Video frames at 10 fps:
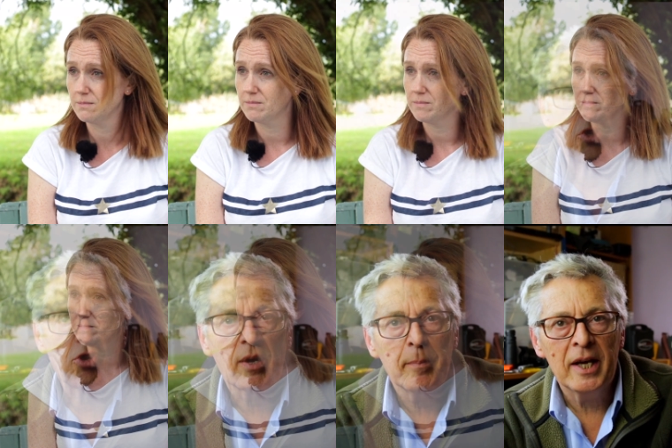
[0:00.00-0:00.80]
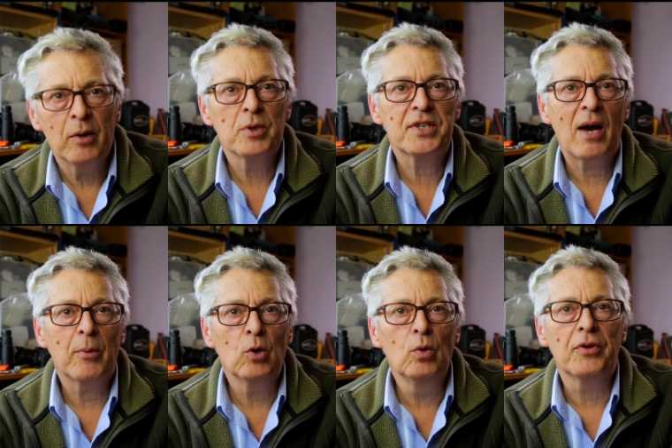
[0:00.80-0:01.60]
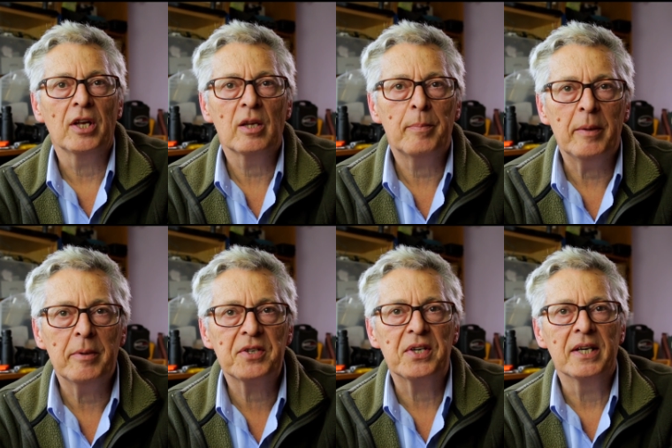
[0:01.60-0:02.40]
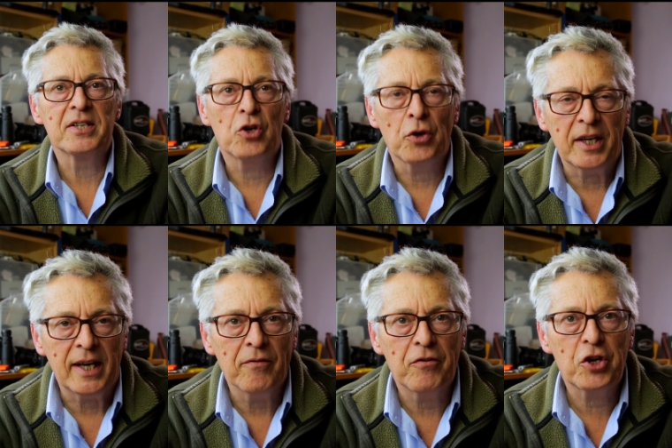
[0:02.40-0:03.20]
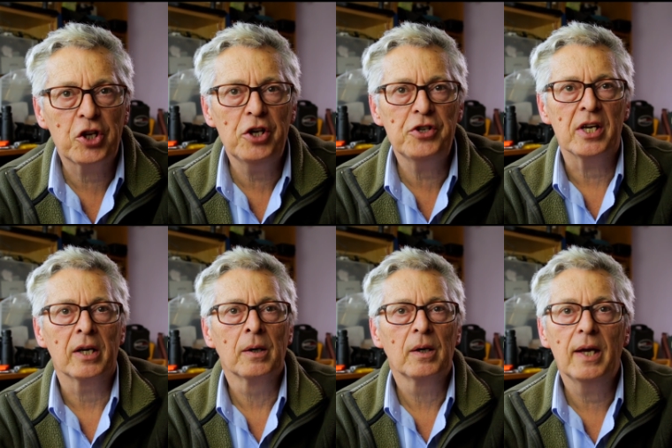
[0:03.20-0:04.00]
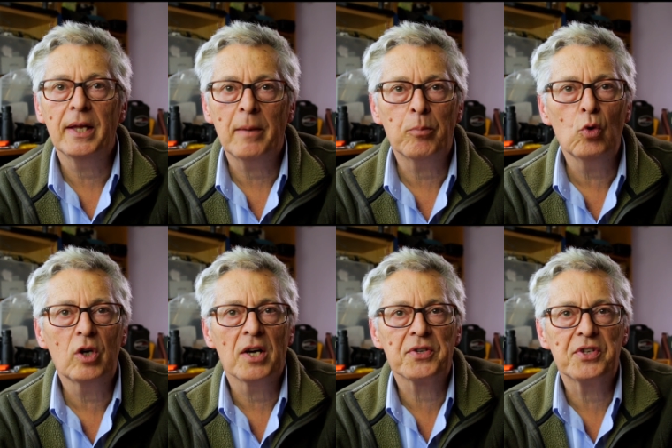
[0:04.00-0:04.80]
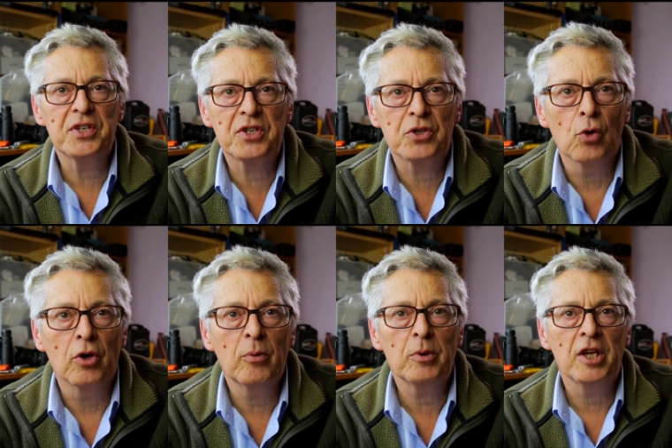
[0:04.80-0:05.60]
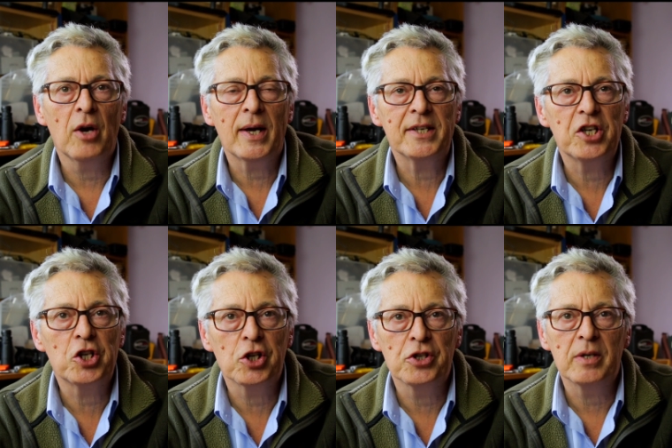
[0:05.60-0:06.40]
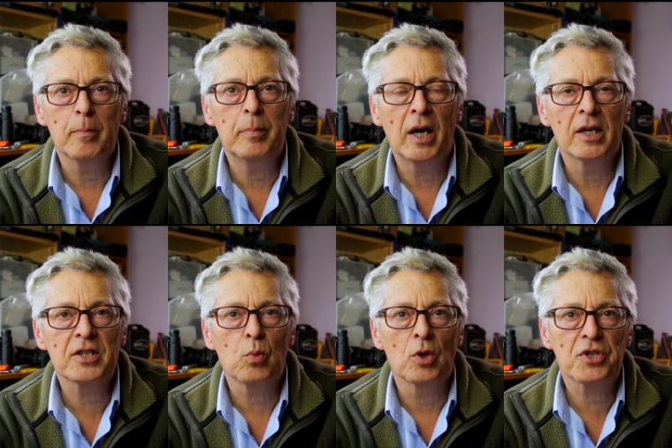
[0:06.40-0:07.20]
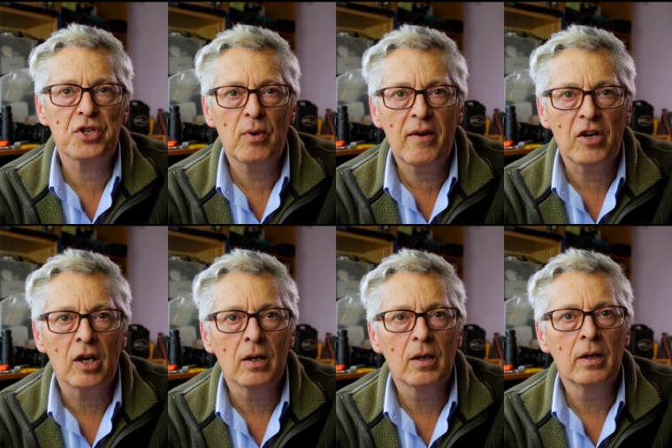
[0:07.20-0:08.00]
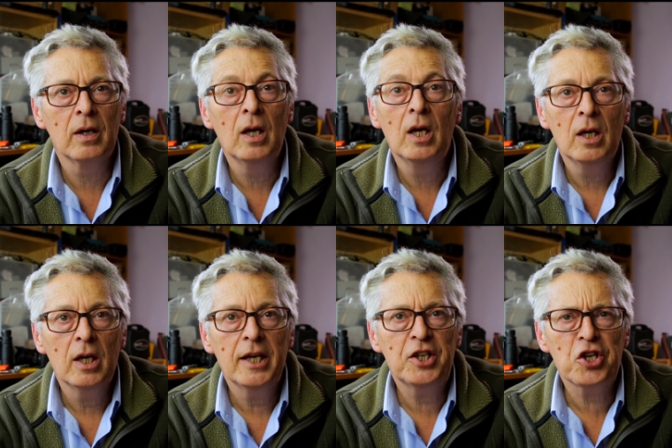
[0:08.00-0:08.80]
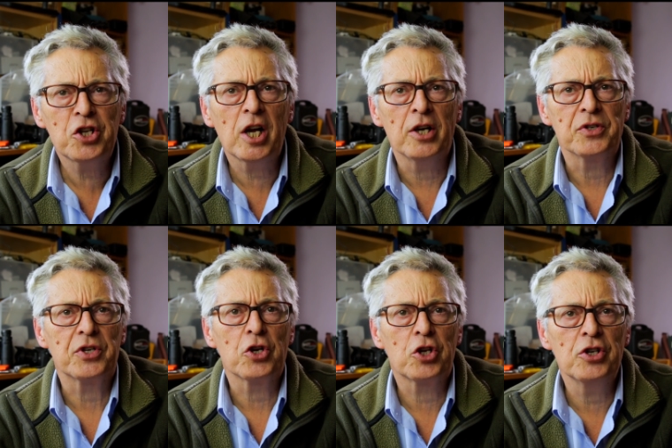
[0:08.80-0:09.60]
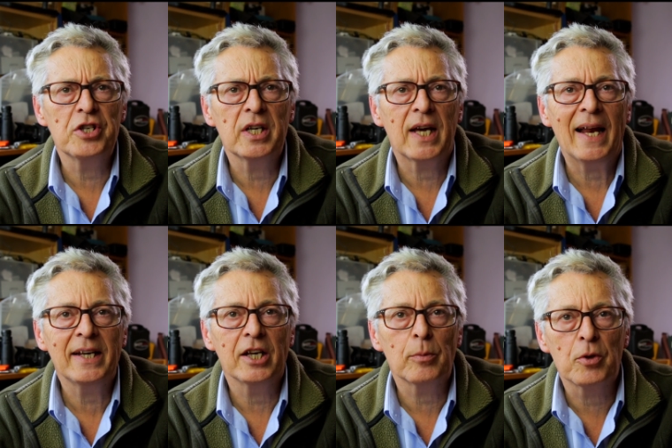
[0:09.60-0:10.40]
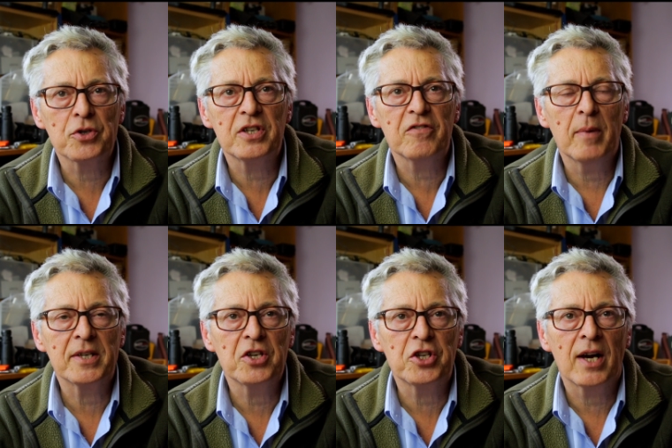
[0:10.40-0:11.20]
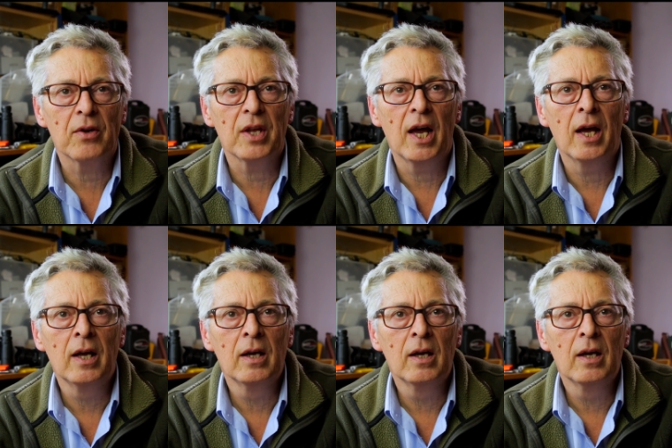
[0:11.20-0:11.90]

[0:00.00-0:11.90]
What struck me was how we all think the BBC has got it in for shooting, yet they broadcast this story with no anti-shooting bias whatsoever. It just shows that shooting can get a positive message out there.